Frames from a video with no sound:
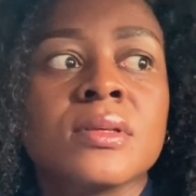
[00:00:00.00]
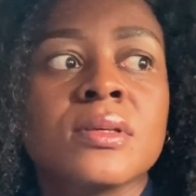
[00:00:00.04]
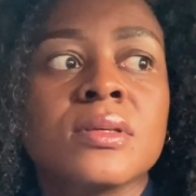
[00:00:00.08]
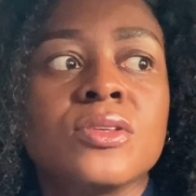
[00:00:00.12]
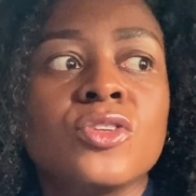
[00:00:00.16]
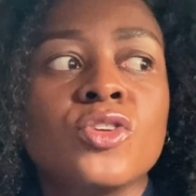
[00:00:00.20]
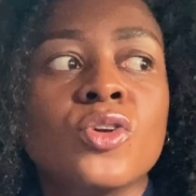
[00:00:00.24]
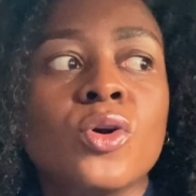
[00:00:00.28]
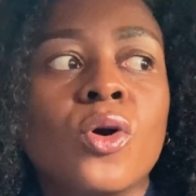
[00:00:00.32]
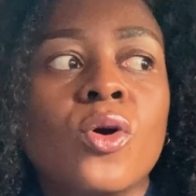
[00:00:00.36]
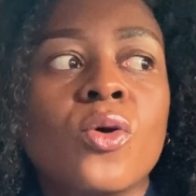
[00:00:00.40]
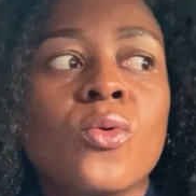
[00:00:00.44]

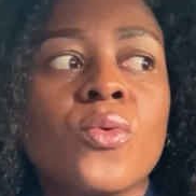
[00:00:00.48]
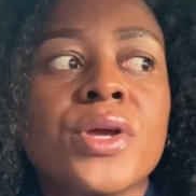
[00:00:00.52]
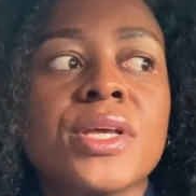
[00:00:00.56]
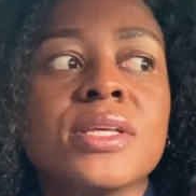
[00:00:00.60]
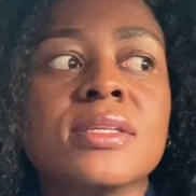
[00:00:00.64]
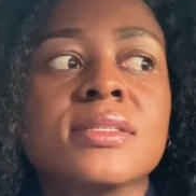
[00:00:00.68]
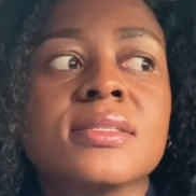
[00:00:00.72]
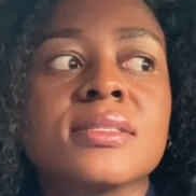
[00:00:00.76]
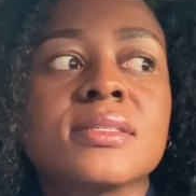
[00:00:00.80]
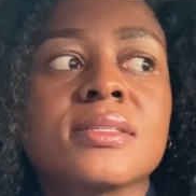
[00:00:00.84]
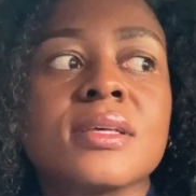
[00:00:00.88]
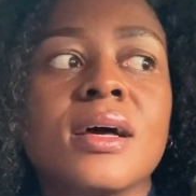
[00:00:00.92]
You
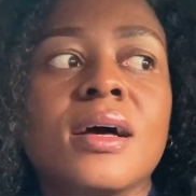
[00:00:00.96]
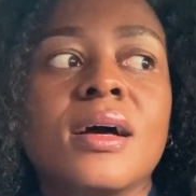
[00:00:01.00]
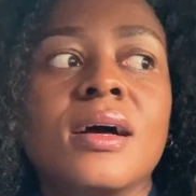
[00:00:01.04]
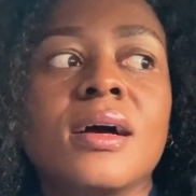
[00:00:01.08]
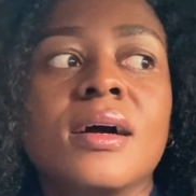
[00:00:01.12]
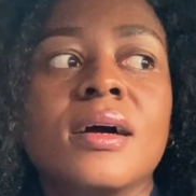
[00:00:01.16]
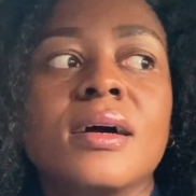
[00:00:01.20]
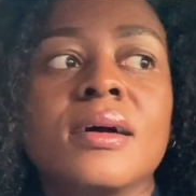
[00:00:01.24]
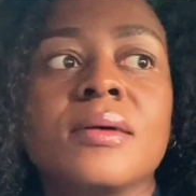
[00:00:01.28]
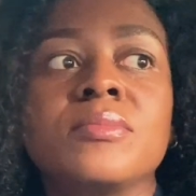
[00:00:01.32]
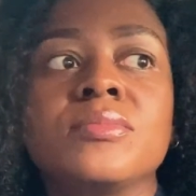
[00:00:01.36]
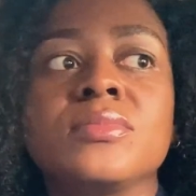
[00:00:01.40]
always
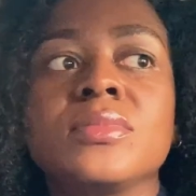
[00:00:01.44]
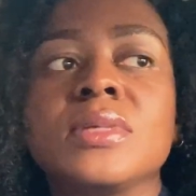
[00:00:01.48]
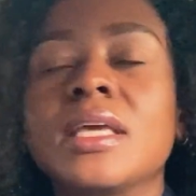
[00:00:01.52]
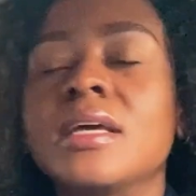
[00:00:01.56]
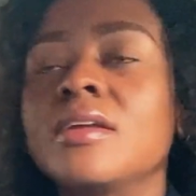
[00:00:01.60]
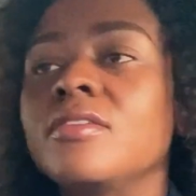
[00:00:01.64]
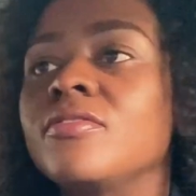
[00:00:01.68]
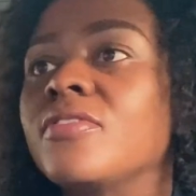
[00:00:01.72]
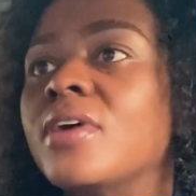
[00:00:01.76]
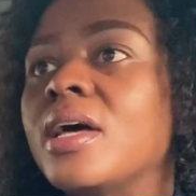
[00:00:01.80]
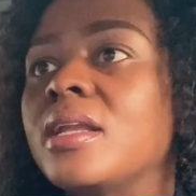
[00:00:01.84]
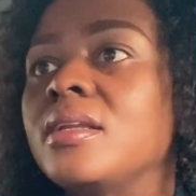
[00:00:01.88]

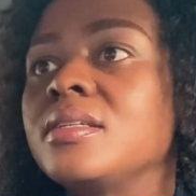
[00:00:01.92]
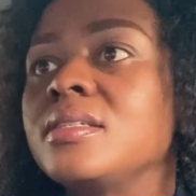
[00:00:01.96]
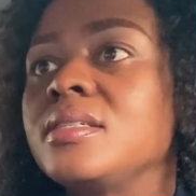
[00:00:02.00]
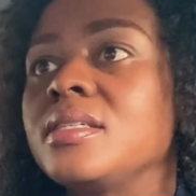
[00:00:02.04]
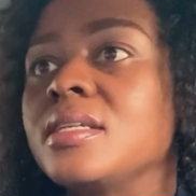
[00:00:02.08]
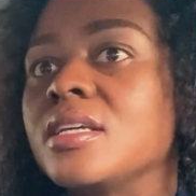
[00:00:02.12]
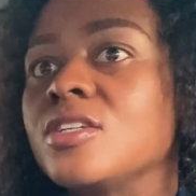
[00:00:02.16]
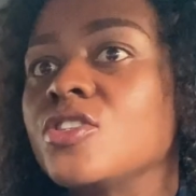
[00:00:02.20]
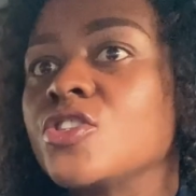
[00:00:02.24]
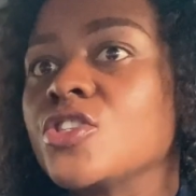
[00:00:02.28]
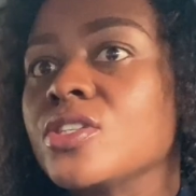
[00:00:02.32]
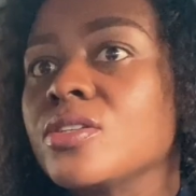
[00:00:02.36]
get
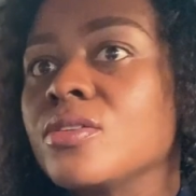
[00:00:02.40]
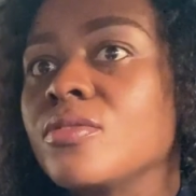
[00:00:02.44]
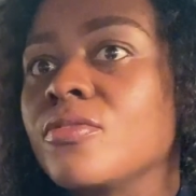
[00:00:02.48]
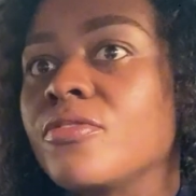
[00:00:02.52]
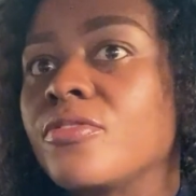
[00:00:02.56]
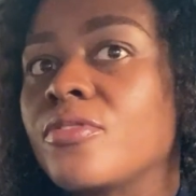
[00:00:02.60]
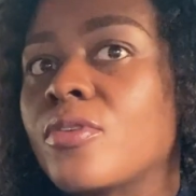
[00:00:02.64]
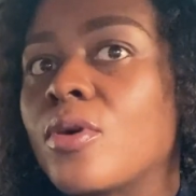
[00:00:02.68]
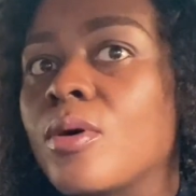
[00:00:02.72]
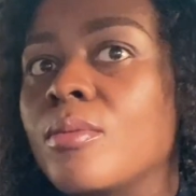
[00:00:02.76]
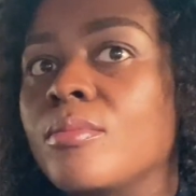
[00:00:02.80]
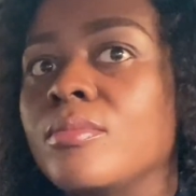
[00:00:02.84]
validation
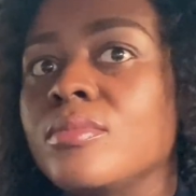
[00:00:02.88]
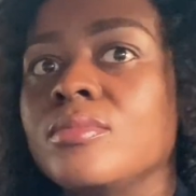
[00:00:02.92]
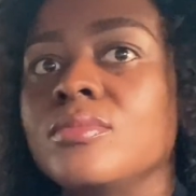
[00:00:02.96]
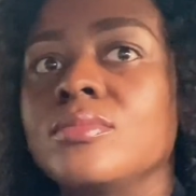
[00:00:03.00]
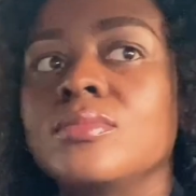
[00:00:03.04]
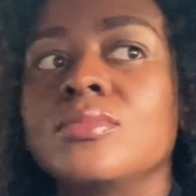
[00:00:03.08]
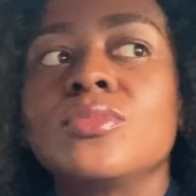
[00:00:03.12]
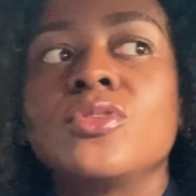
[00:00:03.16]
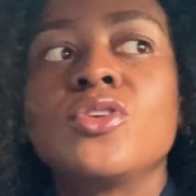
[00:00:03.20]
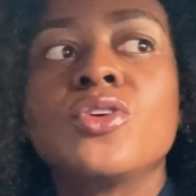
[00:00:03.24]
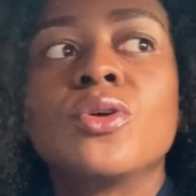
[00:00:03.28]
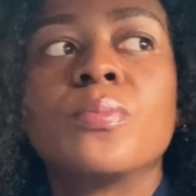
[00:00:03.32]
from
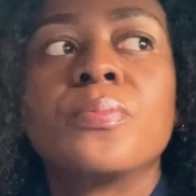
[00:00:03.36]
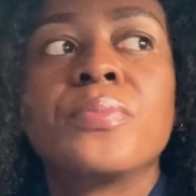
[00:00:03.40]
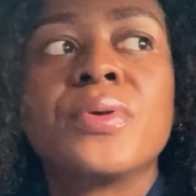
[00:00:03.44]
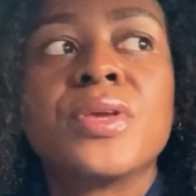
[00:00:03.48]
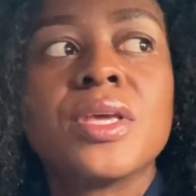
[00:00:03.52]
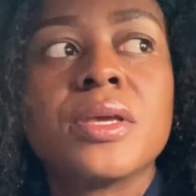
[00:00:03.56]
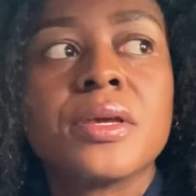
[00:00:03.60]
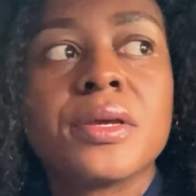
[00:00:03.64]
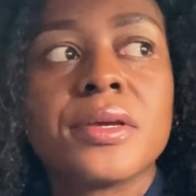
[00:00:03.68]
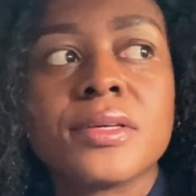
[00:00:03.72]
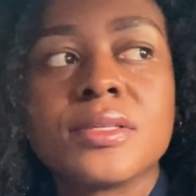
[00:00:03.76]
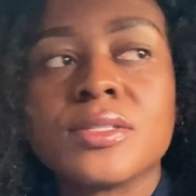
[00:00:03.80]
your
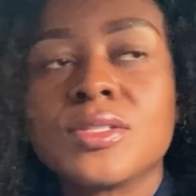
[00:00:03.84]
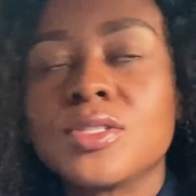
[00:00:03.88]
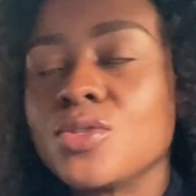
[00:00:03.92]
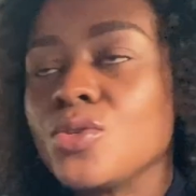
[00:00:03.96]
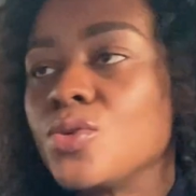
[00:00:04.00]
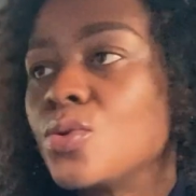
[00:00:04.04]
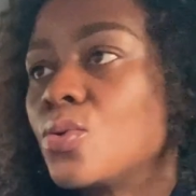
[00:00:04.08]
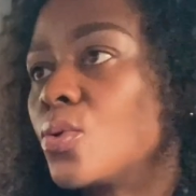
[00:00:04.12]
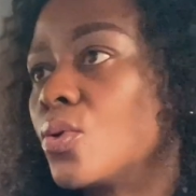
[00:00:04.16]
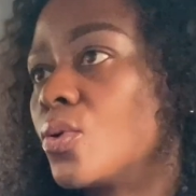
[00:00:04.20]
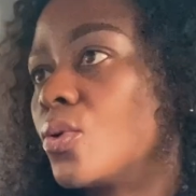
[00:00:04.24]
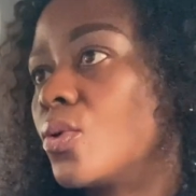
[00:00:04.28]
peers,
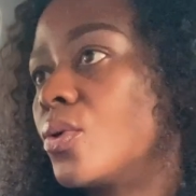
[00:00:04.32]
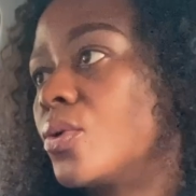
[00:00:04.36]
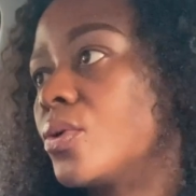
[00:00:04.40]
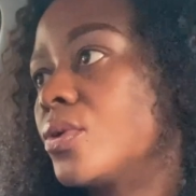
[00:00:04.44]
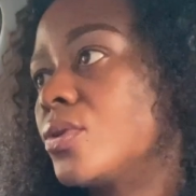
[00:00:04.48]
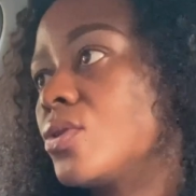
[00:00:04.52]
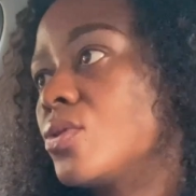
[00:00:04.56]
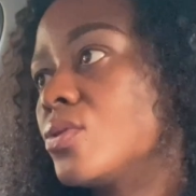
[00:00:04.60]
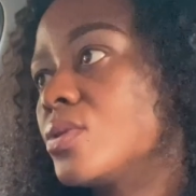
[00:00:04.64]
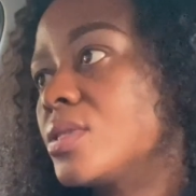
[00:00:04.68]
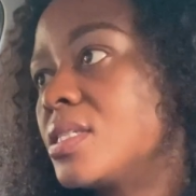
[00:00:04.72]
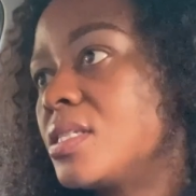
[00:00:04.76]
your
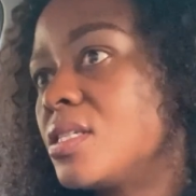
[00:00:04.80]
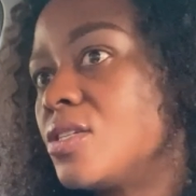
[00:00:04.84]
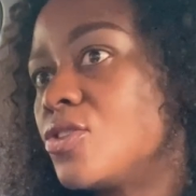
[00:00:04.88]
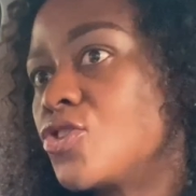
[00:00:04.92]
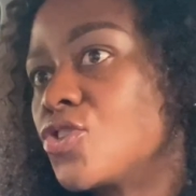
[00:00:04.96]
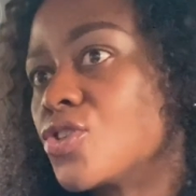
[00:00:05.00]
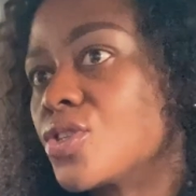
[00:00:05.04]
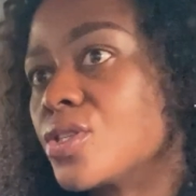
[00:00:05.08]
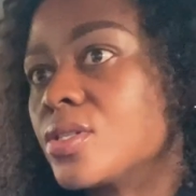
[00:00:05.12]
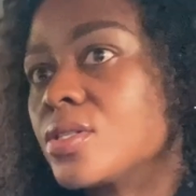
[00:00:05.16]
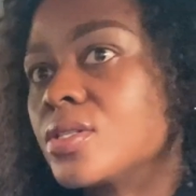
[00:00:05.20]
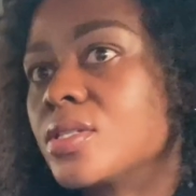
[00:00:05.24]

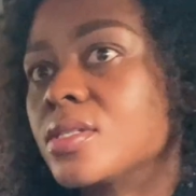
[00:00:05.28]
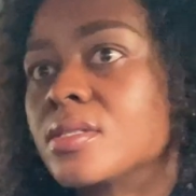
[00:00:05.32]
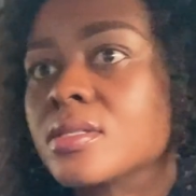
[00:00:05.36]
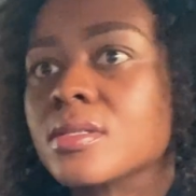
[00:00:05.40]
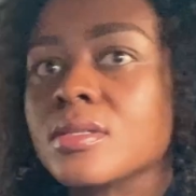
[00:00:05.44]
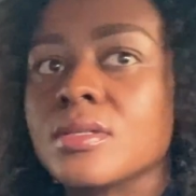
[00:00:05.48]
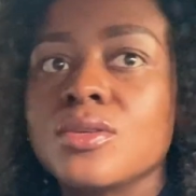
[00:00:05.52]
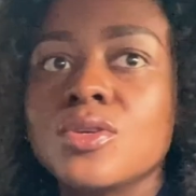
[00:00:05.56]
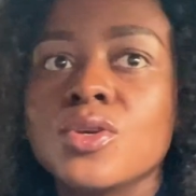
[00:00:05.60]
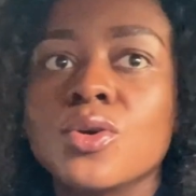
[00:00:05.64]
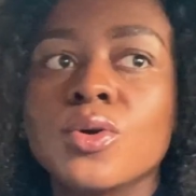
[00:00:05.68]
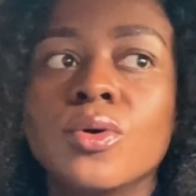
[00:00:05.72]
teachers,
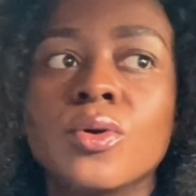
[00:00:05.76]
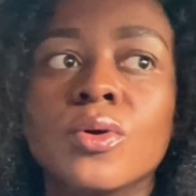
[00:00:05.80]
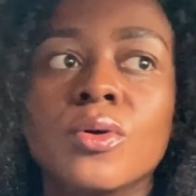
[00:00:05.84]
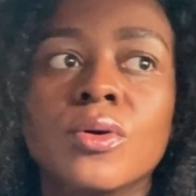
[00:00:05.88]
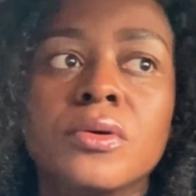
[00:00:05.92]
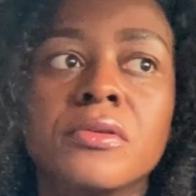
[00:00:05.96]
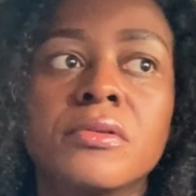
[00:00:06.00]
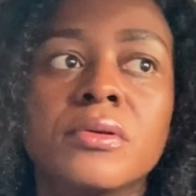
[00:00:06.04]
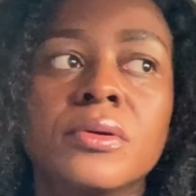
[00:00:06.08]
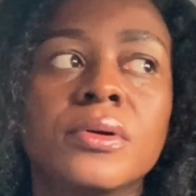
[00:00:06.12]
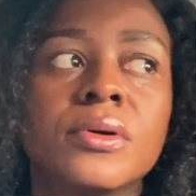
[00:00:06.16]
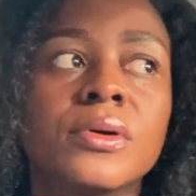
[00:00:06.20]

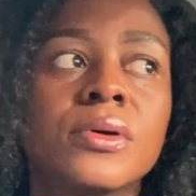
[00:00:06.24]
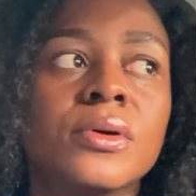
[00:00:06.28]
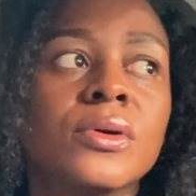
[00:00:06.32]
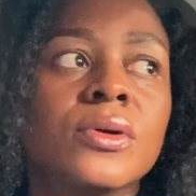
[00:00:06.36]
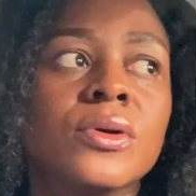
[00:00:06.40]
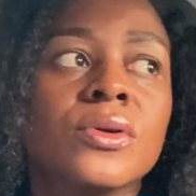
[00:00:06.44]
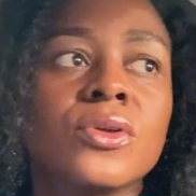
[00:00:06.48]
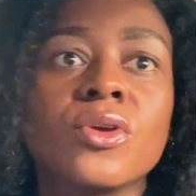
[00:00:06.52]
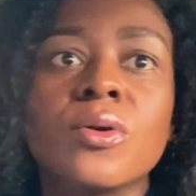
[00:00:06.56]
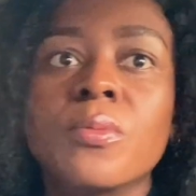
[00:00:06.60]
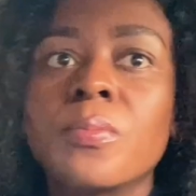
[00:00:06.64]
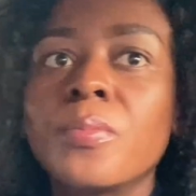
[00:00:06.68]
your
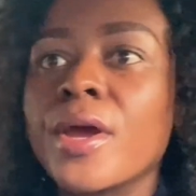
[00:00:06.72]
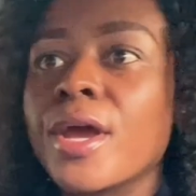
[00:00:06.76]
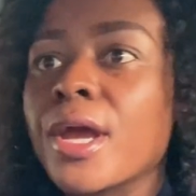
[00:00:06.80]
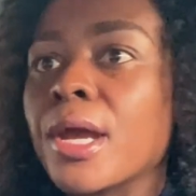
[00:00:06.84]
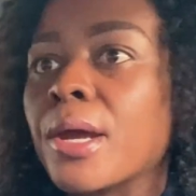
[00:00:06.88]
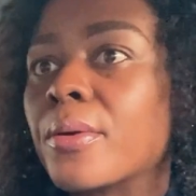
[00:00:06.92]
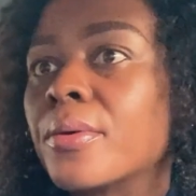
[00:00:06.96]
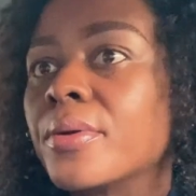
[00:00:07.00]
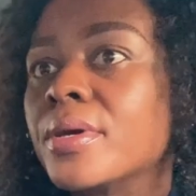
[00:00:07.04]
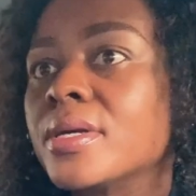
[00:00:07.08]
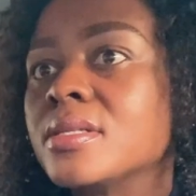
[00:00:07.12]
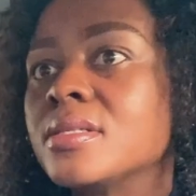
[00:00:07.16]

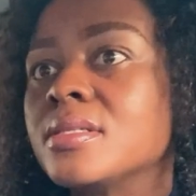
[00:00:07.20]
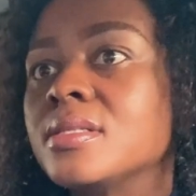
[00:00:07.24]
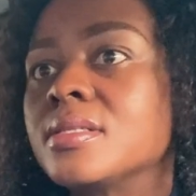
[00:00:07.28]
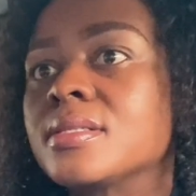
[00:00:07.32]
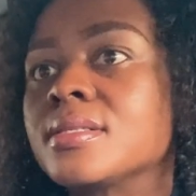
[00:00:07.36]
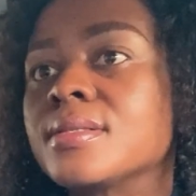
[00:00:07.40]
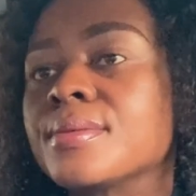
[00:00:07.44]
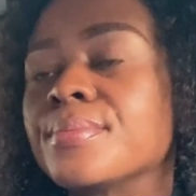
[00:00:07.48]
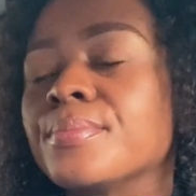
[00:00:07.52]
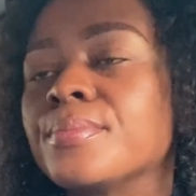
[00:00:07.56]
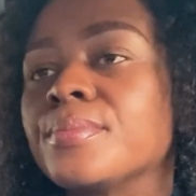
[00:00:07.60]
parents.